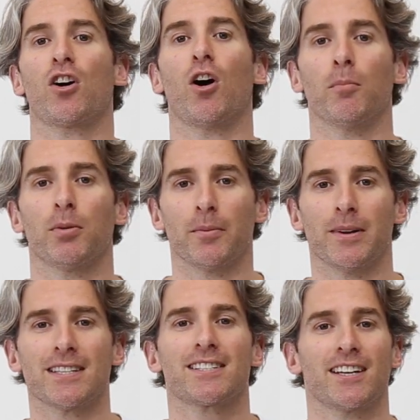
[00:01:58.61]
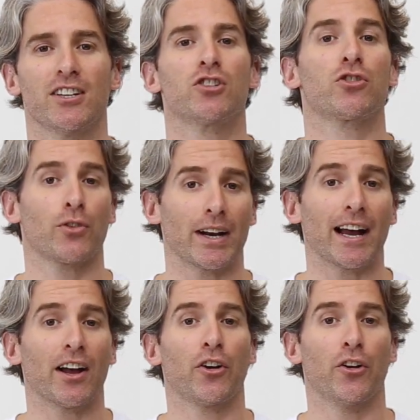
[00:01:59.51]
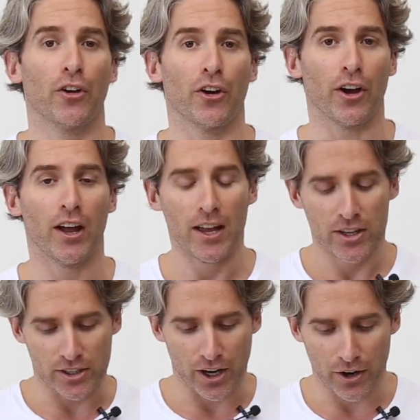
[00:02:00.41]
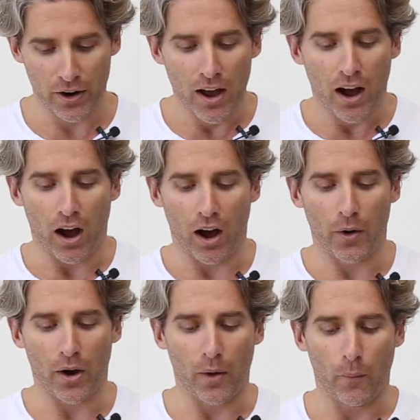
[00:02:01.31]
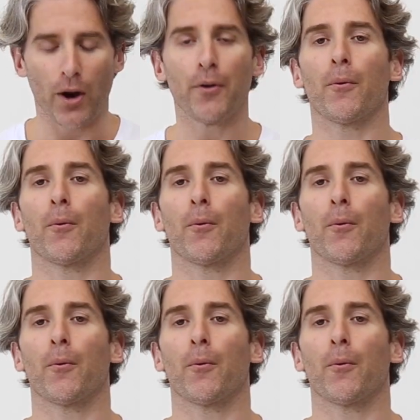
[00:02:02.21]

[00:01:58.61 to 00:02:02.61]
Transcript: compliments can trigger her. So I won't